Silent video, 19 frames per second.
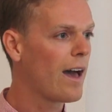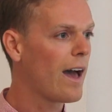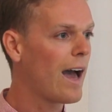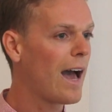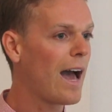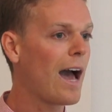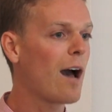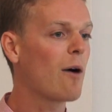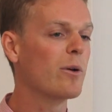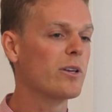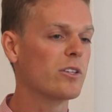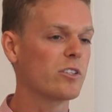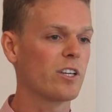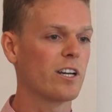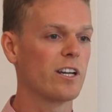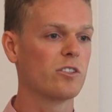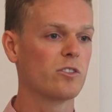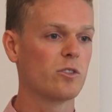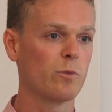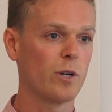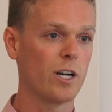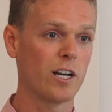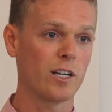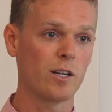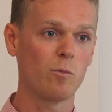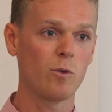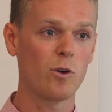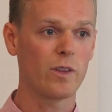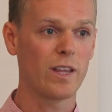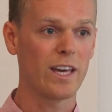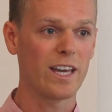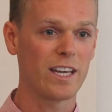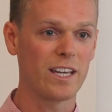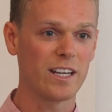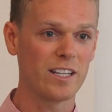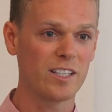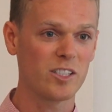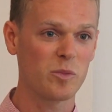how it's going to work and what they
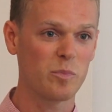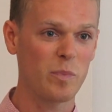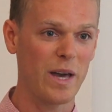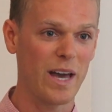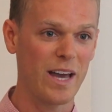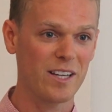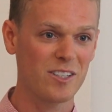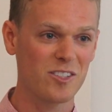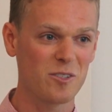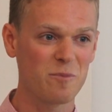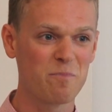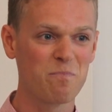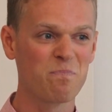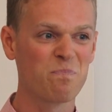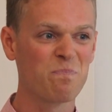can expect,